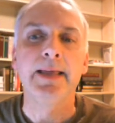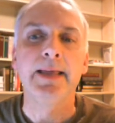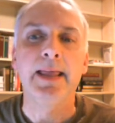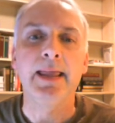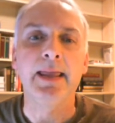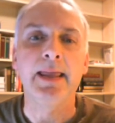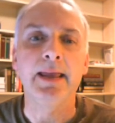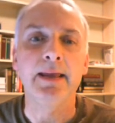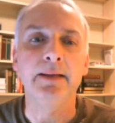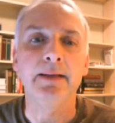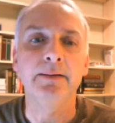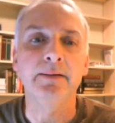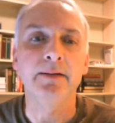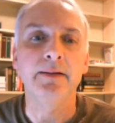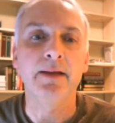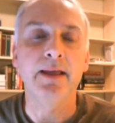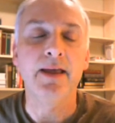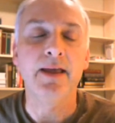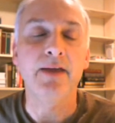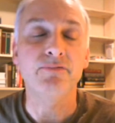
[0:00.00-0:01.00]
and
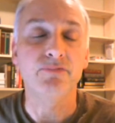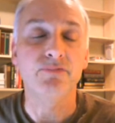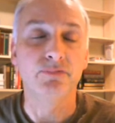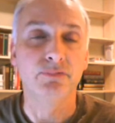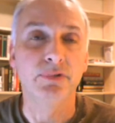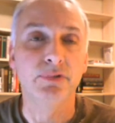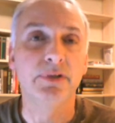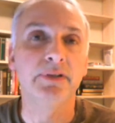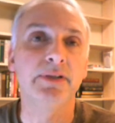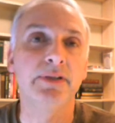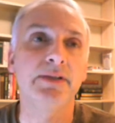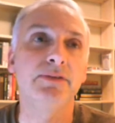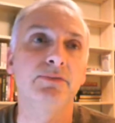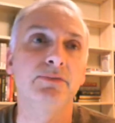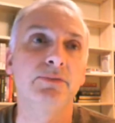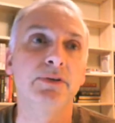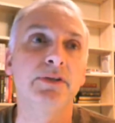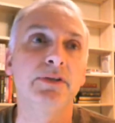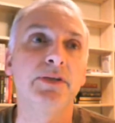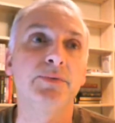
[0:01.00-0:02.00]
that really,
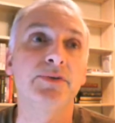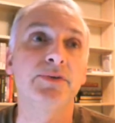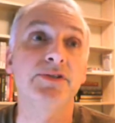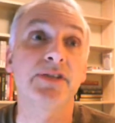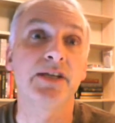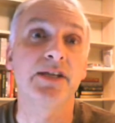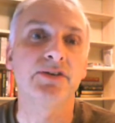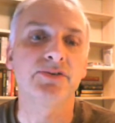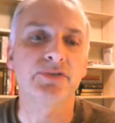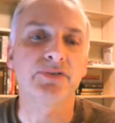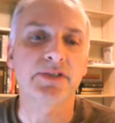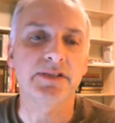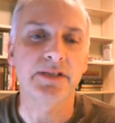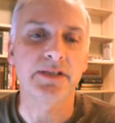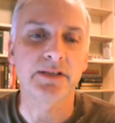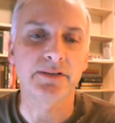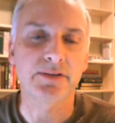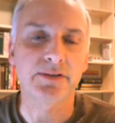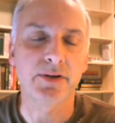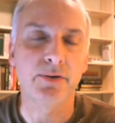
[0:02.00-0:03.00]
really was
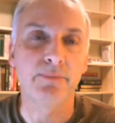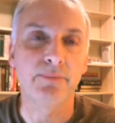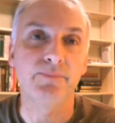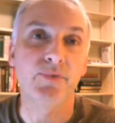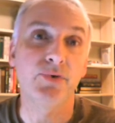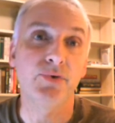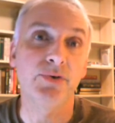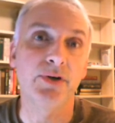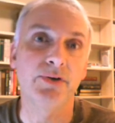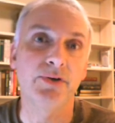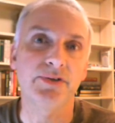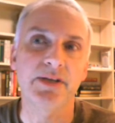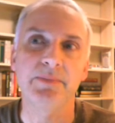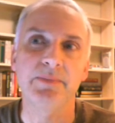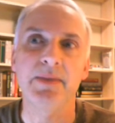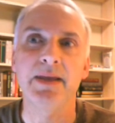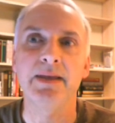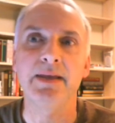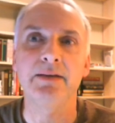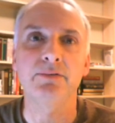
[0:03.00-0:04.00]
interesting. So who knows, I
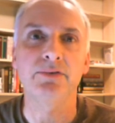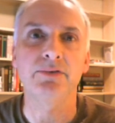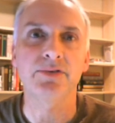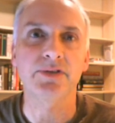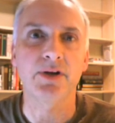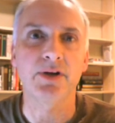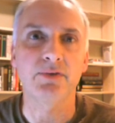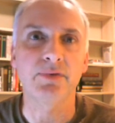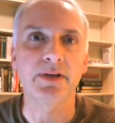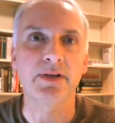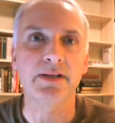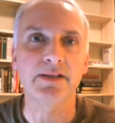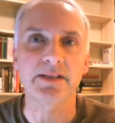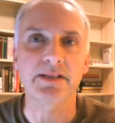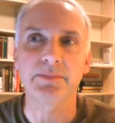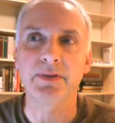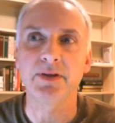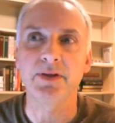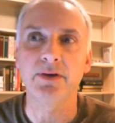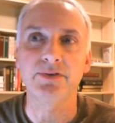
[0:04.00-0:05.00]
may start reading
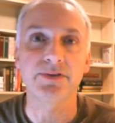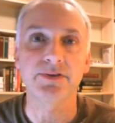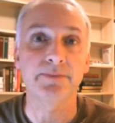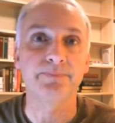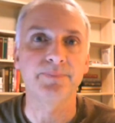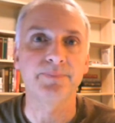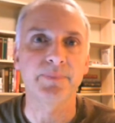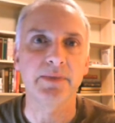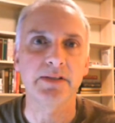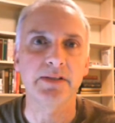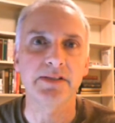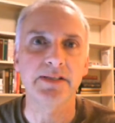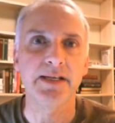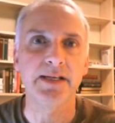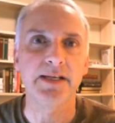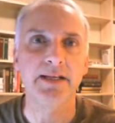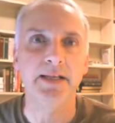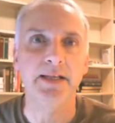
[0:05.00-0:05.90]
some of those. See you